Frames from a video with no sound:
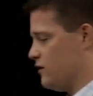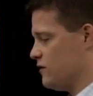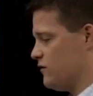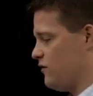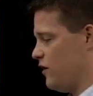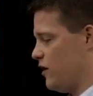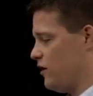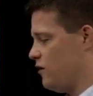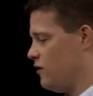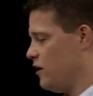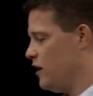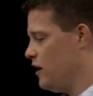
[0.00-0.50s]
the sales
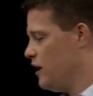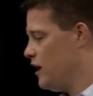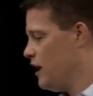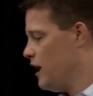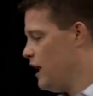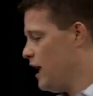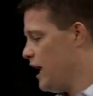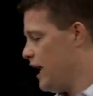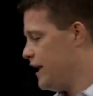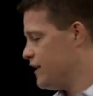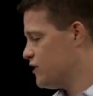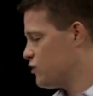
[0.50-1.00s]
funnel.
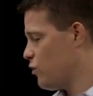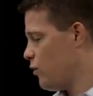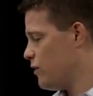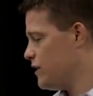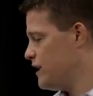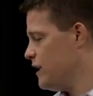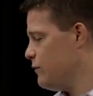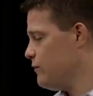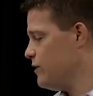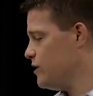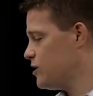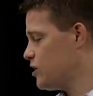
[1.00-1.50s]
And so
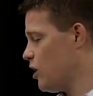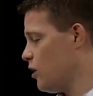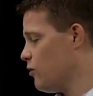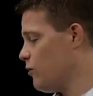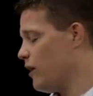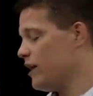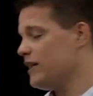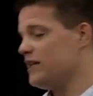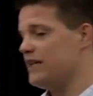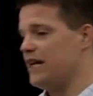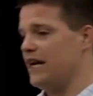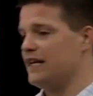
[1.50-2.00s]
what we did, we
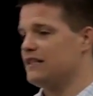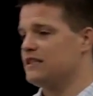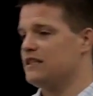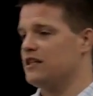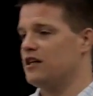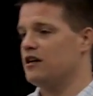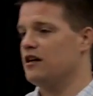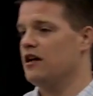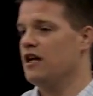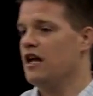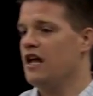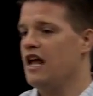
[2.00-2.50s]
started running tests
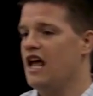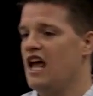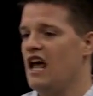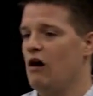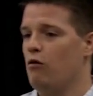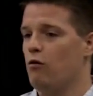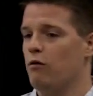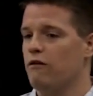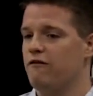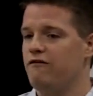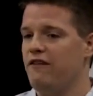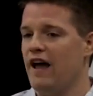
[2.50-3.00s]
here.
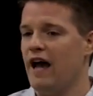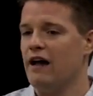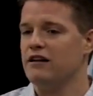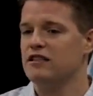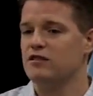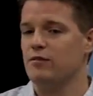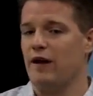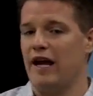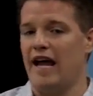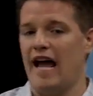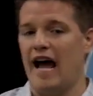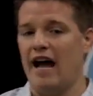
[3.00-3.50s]
And what we
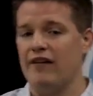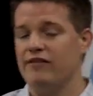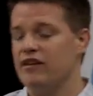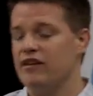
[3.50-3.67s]
found is by